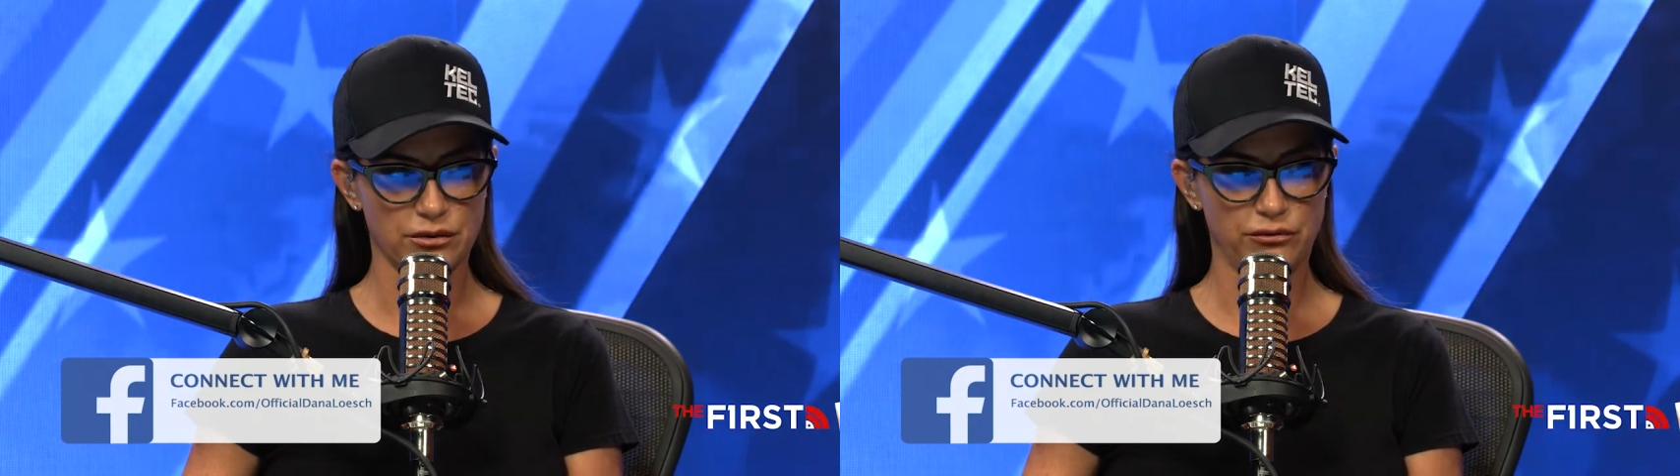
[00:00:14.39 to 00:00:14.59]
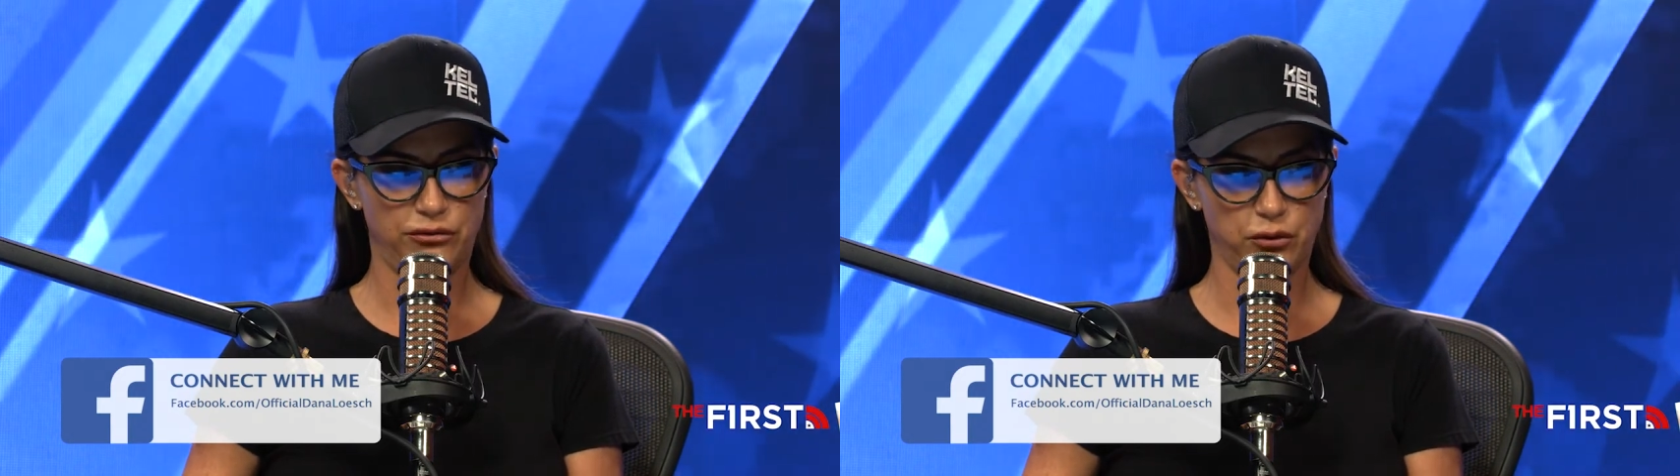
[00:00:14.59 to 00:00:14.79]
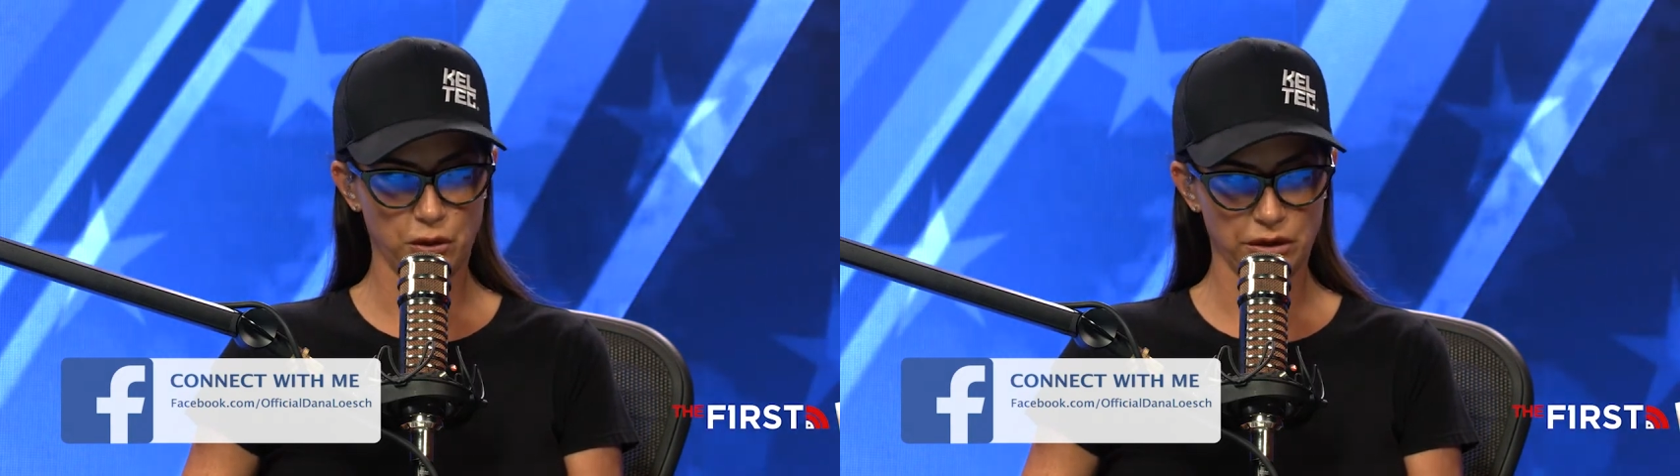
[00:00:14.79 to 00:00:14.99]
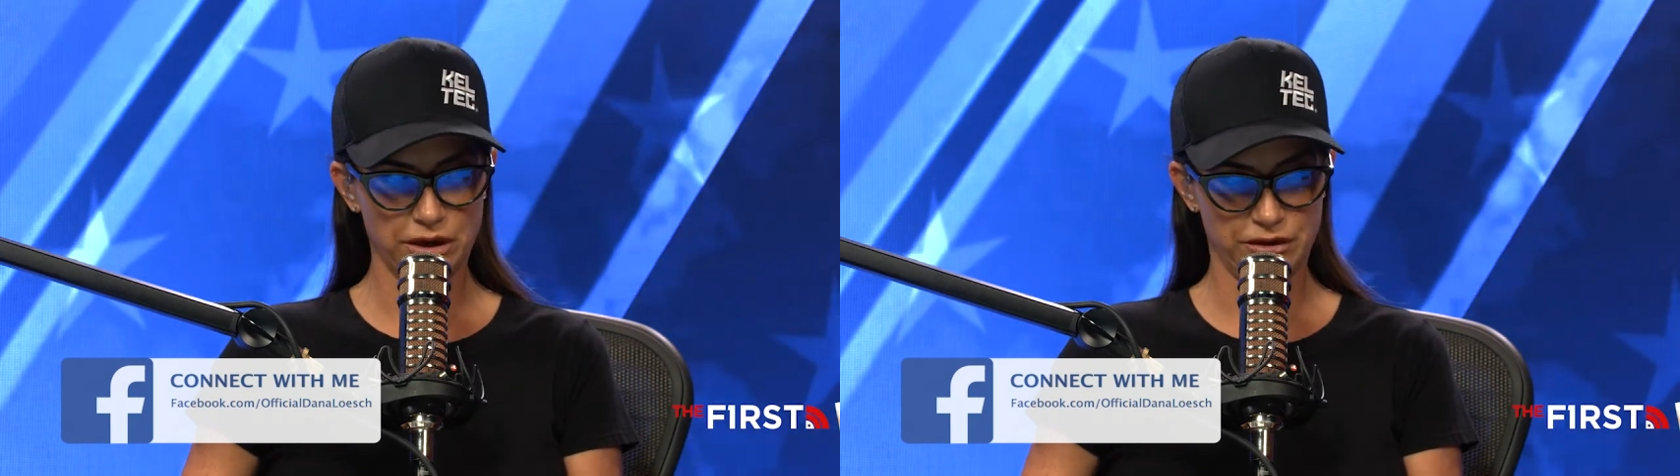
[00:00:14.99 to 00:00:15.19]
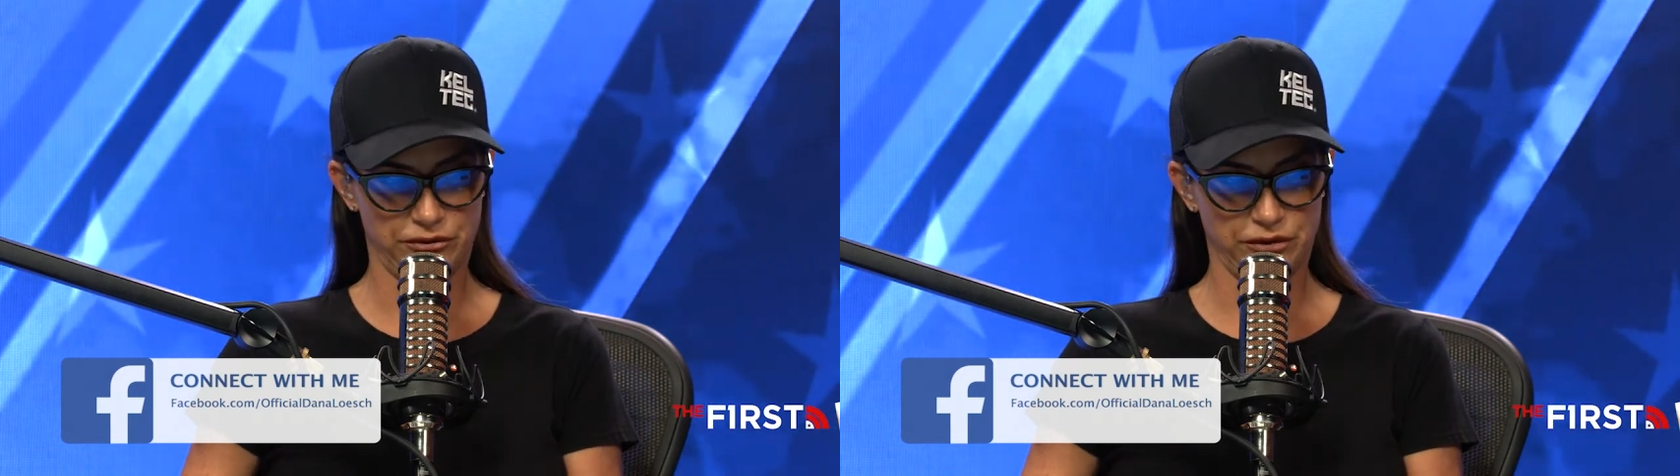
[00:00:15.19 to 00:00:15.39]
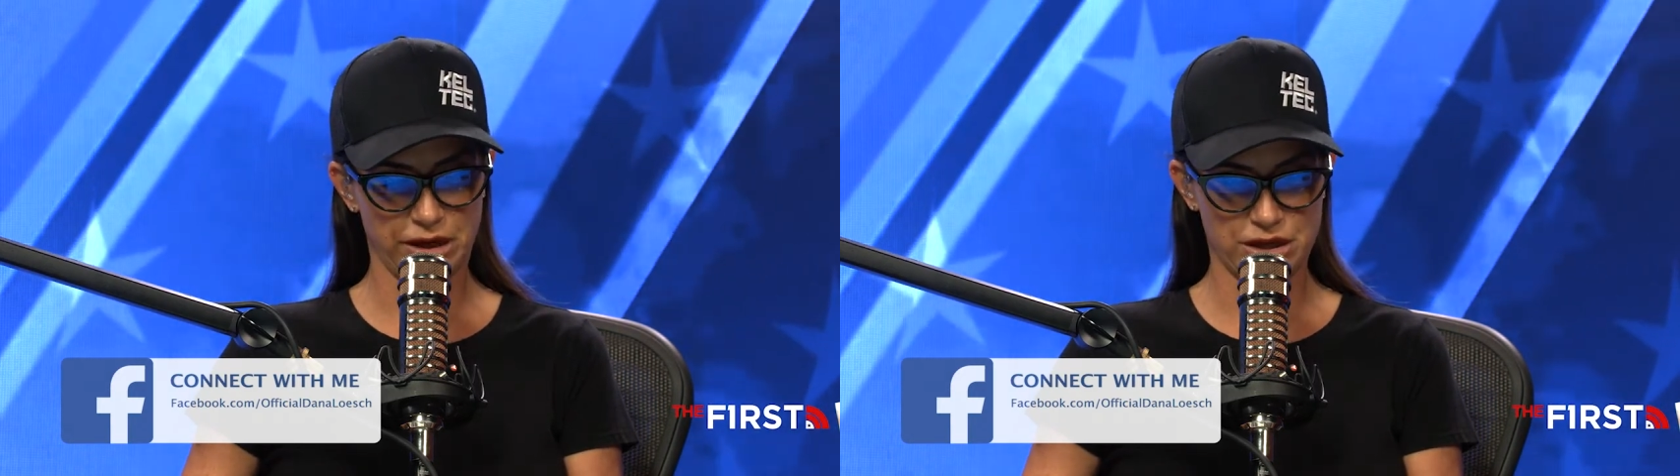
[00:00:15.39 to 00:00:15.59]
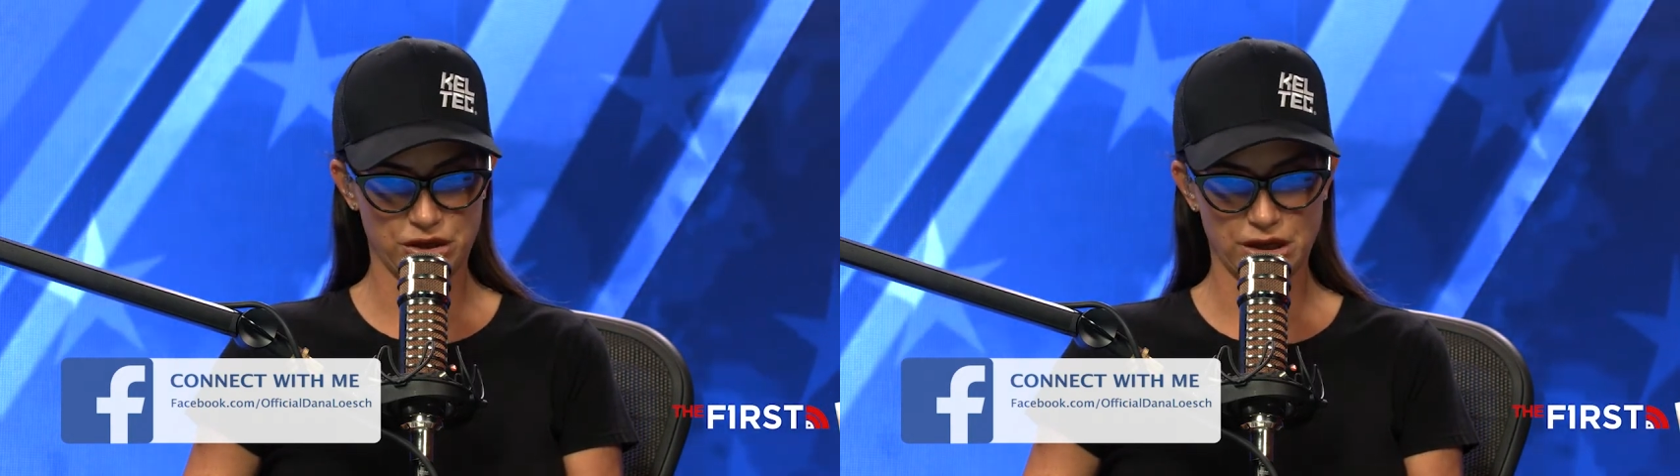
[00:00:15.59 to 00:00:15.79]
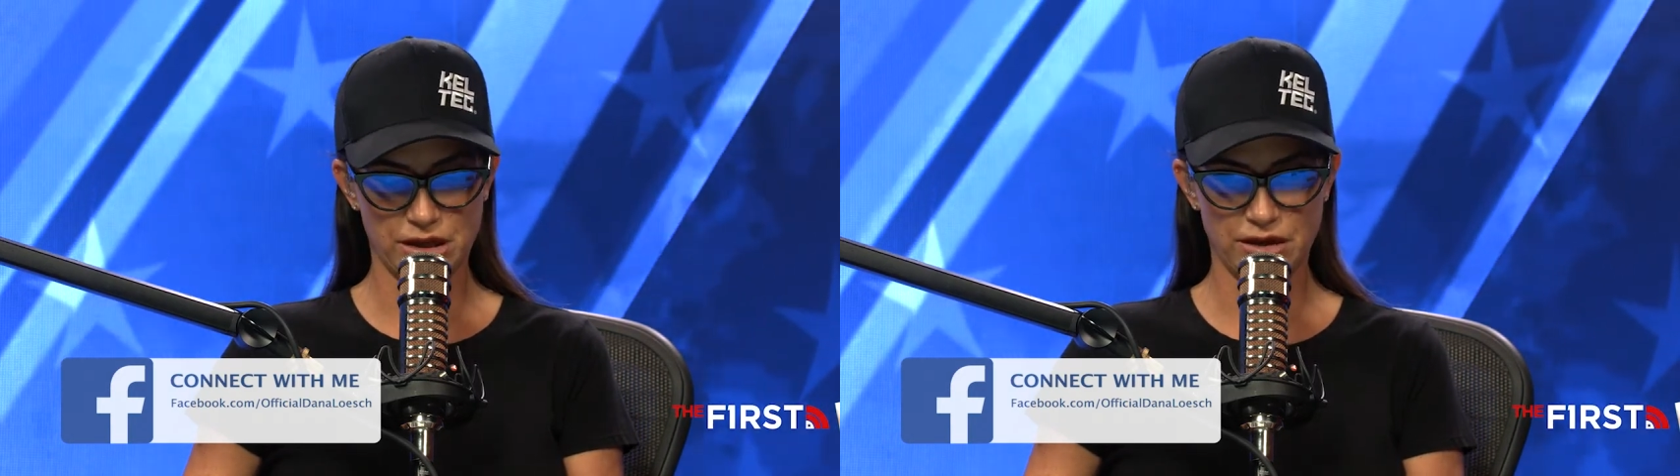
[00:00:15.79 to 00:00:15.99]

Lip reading: for inflation.